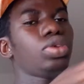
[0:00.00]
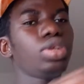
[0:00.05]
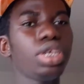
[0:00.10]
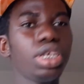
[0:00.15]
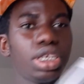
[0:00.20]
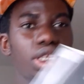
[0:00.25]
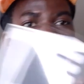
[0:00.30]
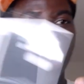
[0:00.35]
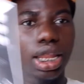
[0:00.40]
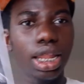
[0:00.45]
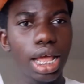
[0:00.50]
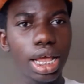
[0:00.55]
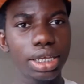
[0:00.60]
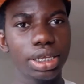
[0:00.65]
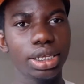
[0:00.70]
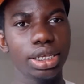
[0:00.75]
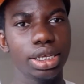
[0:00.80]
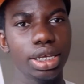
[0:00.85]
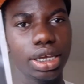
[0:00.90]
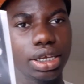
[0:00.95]
this is the
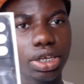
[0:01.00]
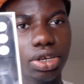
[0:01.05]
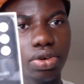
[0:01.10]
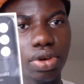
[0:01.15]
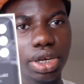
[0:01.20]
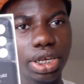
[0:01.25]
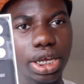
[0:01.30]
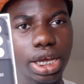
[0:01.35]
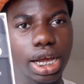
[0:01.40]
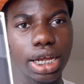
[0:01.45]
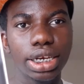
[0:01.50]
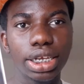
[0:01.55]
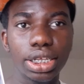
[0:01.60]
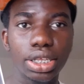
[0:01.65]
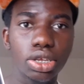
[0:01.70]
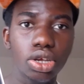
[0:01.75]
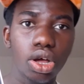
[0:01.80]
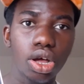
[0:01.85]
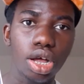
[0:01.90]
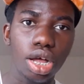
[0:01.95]
last case right here, and it
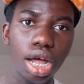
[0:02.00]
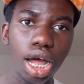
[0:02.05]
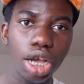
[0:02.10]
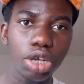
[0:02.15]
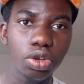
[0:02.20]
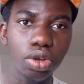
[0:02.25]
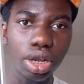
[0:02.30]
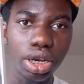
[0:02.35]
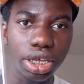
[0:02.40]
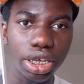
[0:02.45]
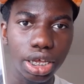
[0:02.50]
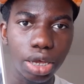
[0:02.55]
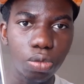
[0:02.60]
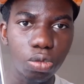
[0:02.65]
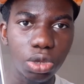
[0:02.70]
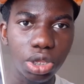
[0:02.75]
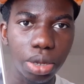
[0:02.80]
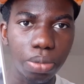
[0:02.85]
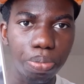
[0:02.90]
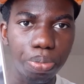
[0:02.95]
actually came
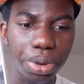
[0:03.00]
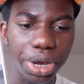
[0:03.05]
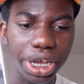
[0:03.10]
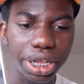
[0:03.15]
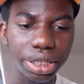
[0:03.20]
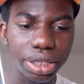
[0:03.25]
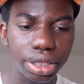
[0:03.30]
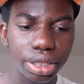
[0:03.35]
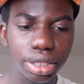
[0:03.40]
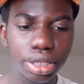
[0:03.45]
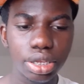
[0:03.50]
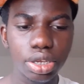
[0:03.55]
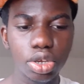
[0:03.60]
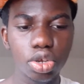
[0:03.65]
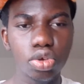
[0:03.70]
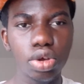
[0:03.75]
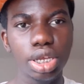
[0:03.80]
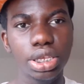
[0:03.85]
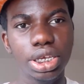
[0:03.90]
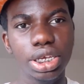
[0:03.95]
with a pen.
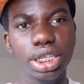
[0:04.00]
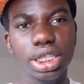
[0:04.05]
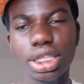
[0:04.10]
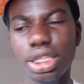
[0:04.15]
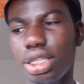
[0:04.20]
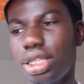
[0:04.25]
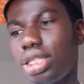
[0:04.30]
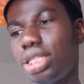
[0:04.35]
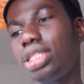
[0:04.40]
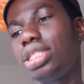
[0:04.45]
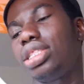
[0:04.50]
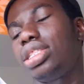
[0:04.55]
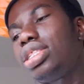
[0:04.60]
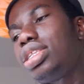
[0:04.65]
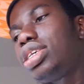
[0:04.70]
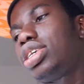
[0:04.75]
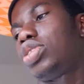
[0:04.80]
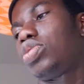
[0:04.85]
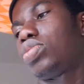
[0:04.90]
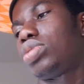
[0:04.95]
So I think
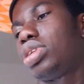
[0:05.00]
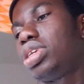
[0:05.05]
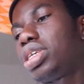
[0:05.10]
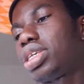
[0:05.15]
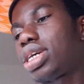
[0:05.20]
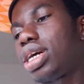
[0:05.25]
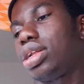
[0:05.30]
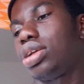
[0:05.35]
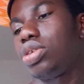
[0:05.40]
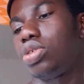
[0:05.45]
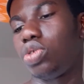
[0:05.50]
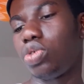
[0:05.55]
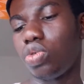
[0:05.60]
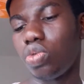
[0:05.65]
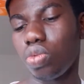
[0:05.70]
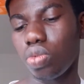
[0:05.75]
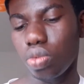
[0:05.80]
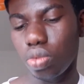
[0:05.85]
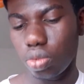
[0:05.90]
this one is kind of cool.